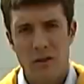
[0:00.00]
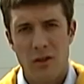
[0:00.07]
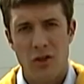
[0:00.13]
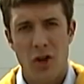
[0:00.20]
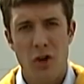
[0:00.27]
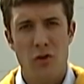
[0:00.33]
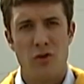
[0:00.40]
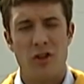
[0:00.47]
To
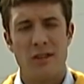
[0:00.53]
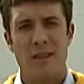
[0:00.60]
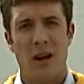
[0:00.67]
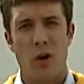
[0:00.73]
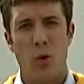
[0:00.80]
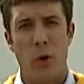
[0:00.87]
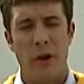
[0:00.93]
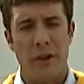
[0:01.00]
show you just
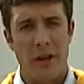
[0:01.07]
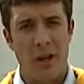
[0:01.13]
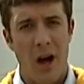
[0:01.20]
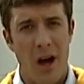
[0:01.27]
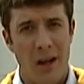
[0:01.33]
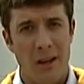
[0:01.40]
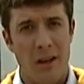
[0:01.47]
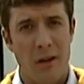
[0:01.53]
how quickly
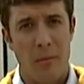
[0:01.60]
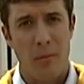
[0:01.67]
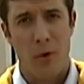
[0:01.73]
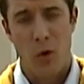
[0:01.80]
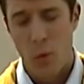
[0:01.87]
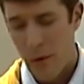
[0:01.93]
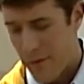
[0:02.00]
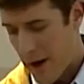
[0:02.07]
cotton can
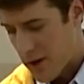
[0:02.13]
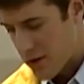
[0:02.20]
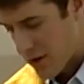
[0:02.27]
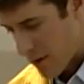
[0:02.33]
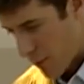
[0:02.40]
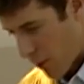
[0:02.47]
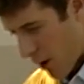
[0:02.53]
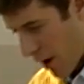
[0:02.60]
burn, we've
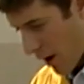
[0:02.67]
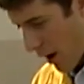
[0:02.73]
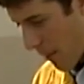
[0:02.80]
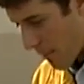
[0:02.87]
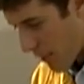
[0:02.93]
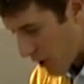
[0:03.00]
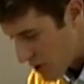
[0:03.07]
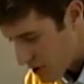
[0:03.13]
actually brought
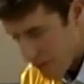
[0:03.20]
a bunch